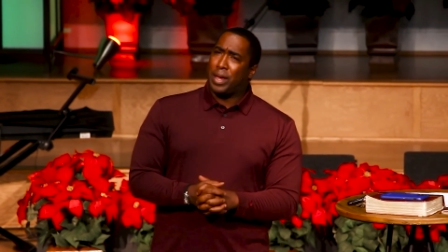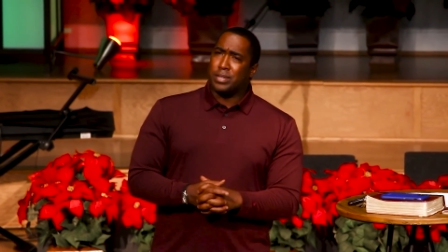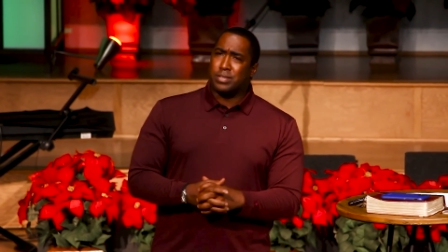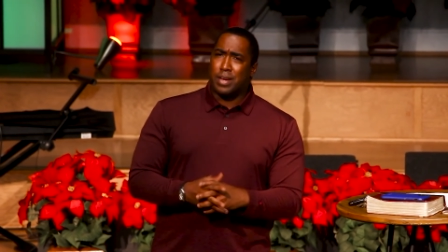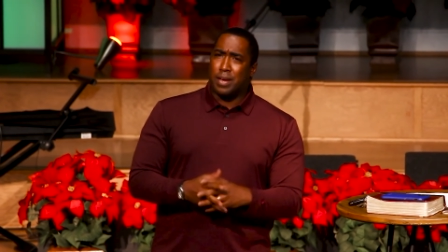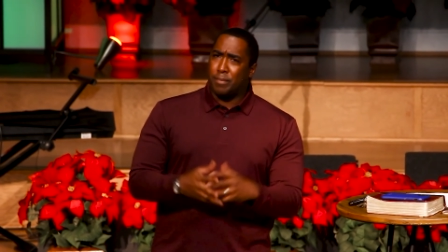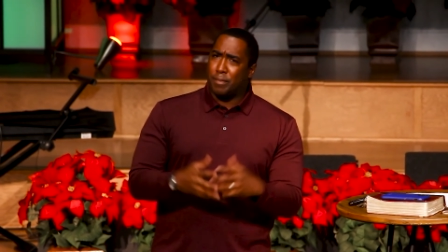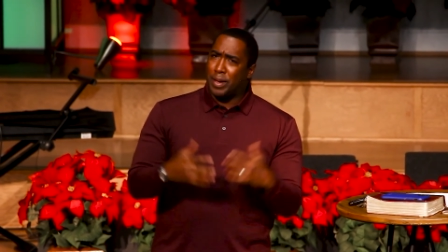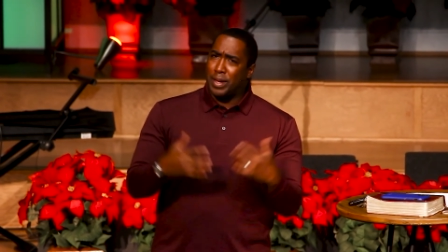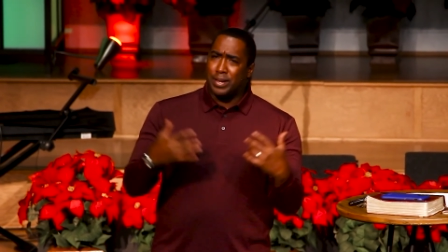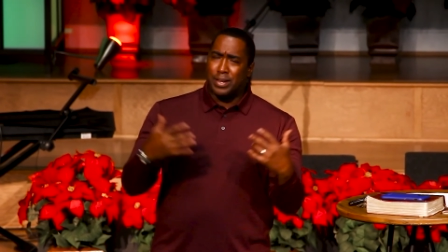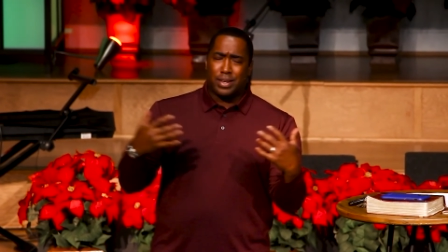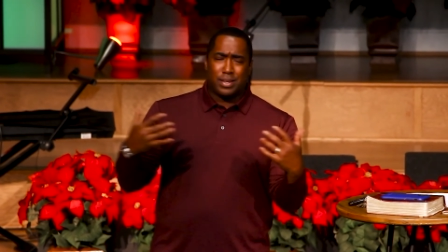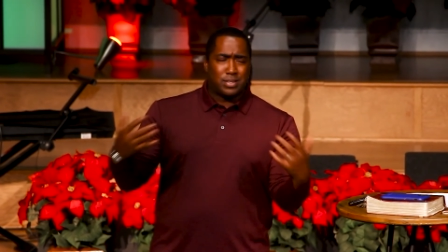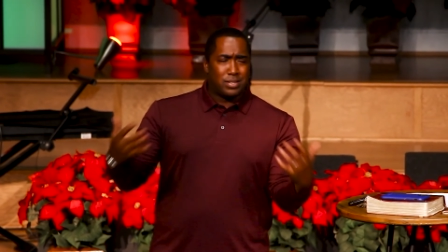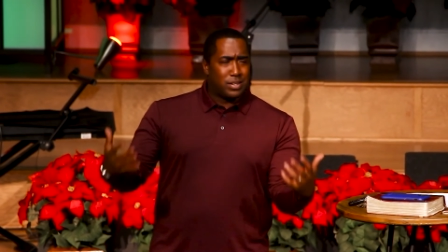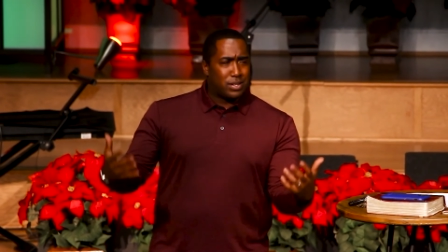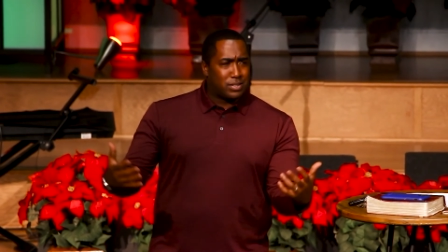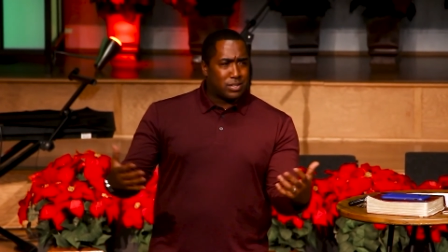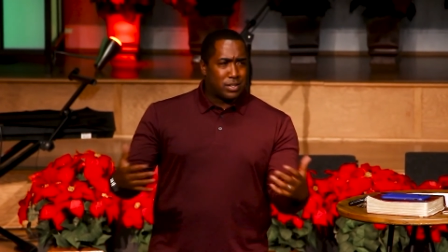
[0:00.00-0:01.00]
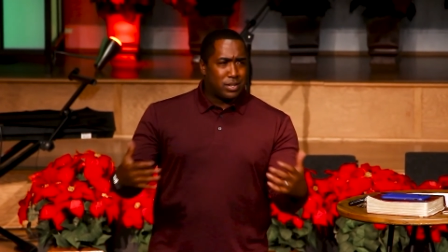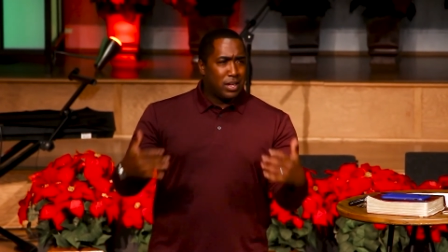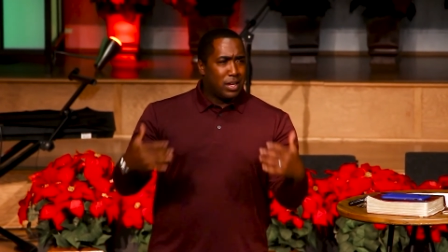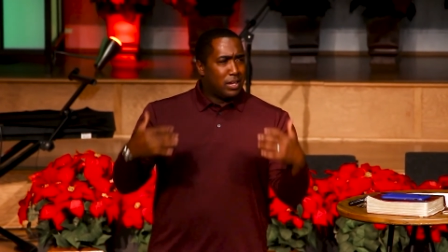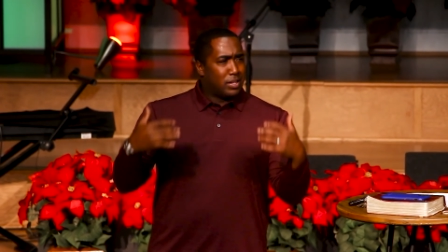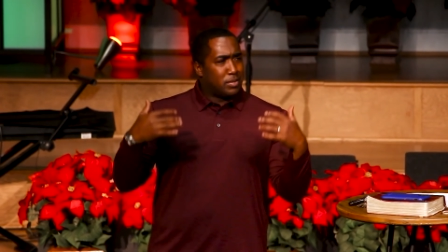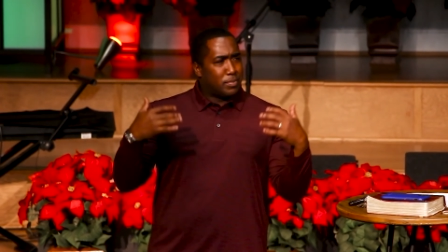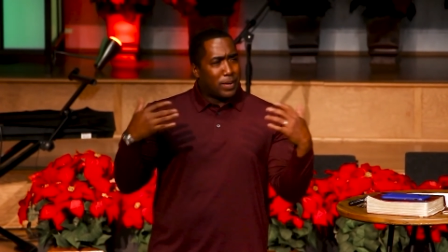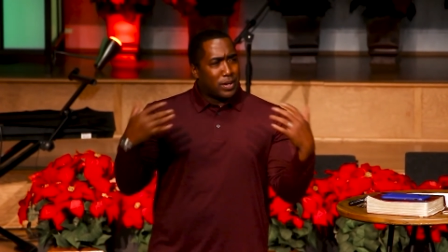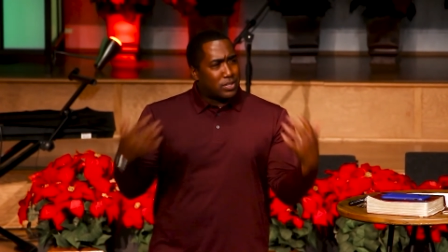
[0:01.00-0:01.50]
Pastor, I've made that decision
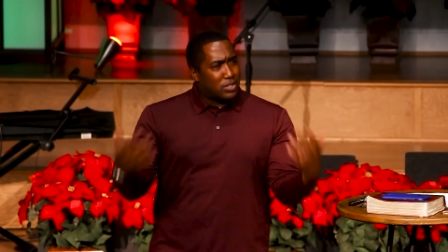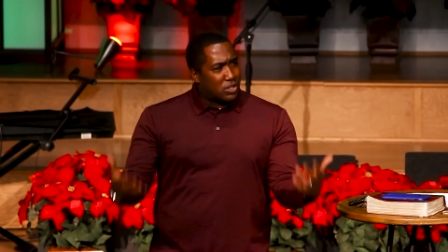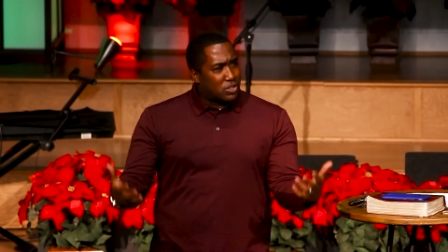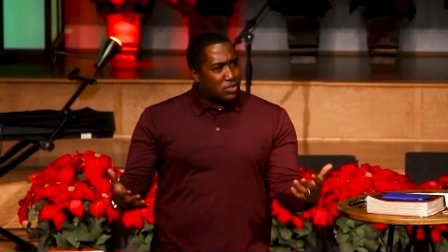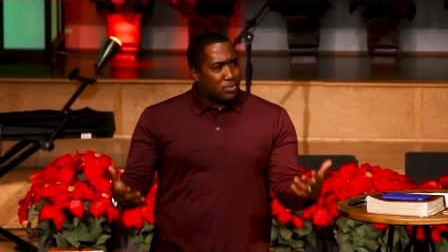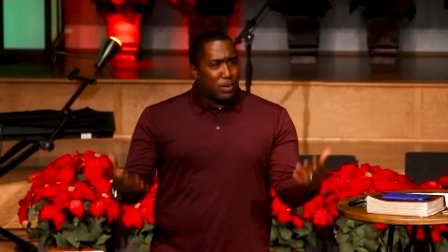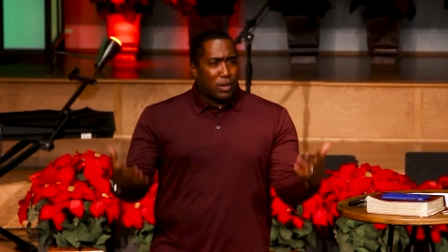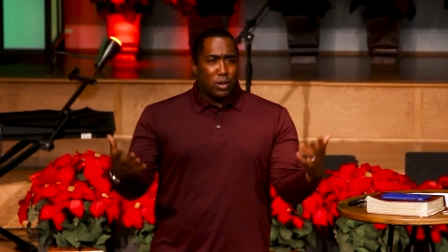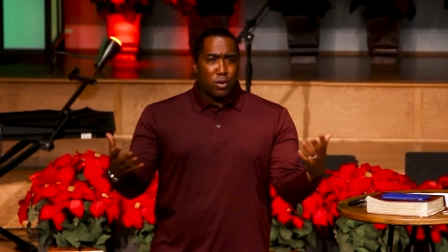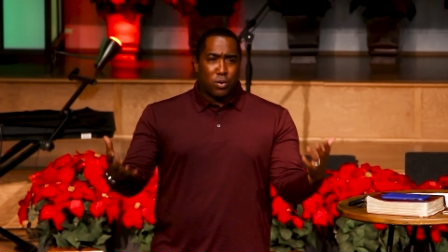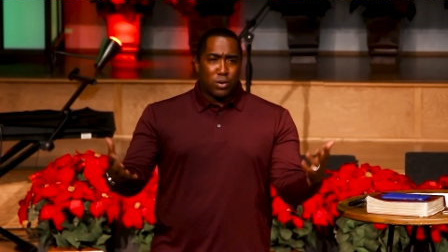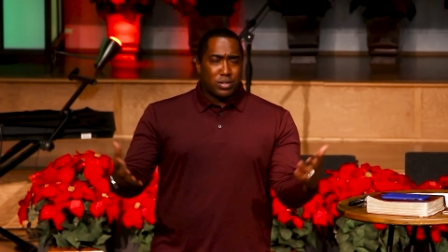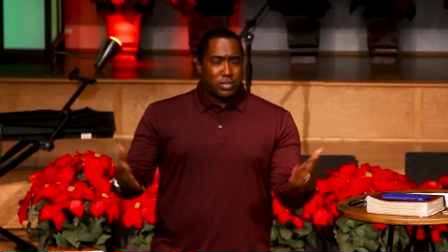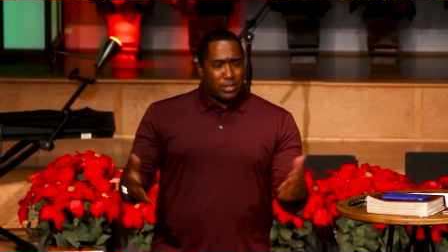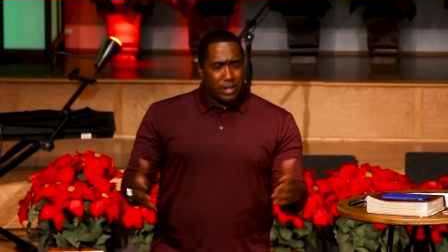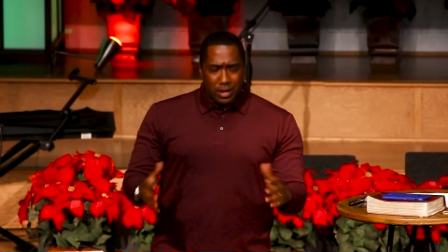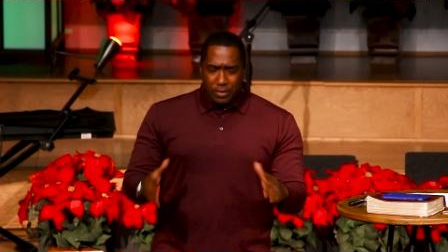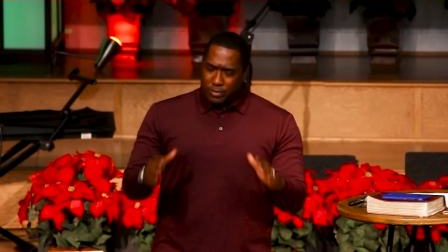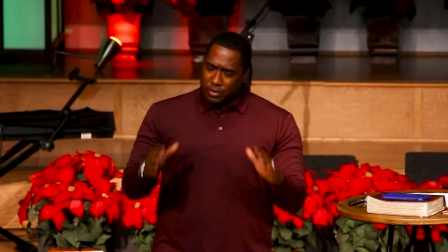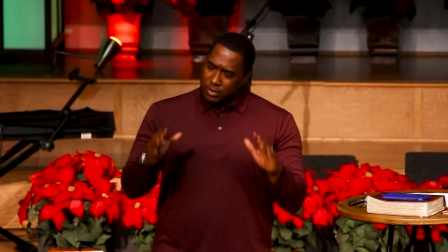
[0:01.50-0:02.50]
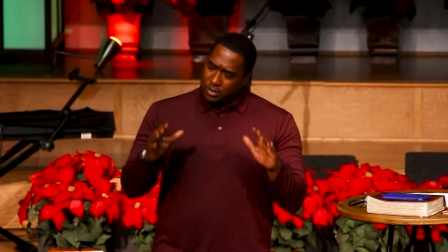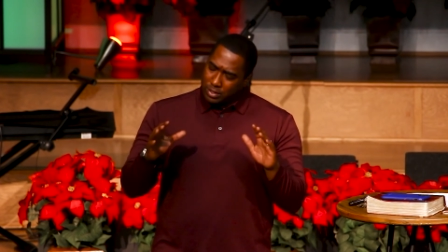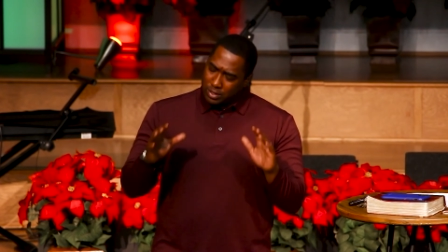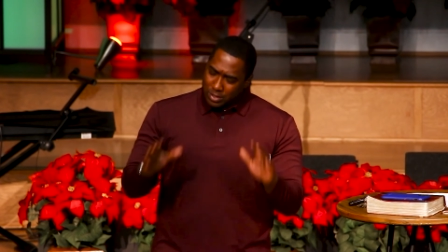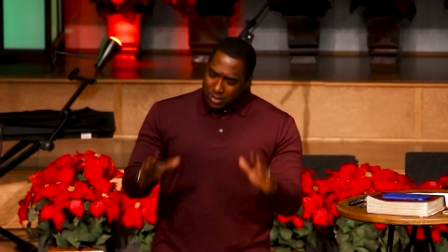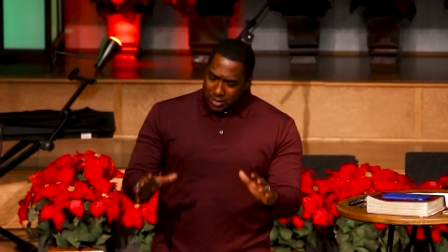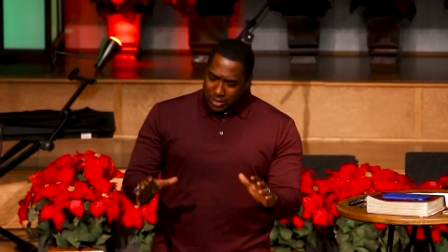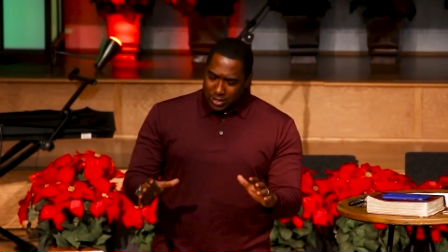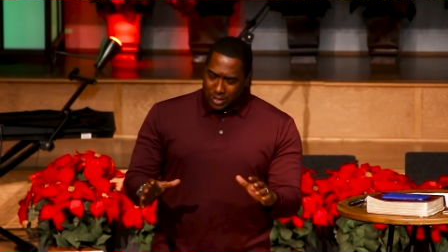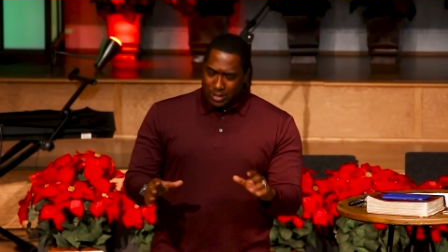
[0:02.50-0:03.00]
to make Jesus my Lord and Savior,
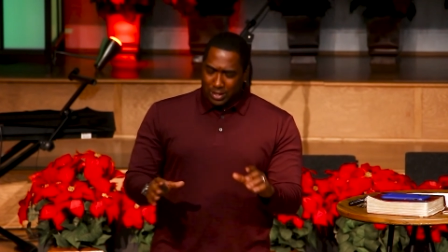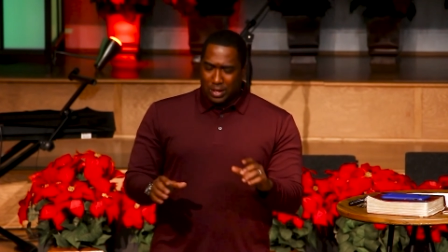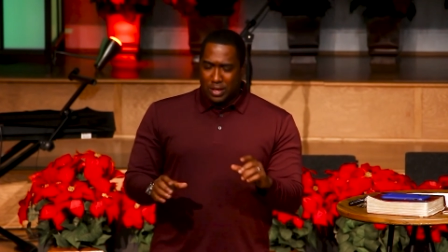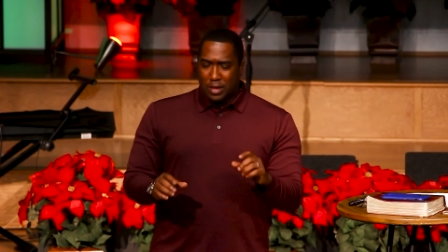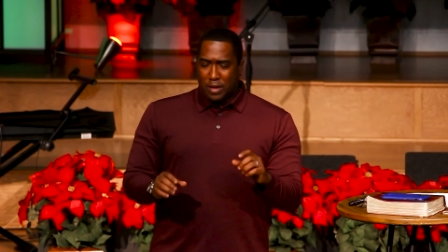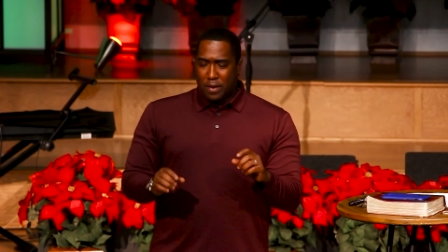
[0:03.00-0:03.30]
good.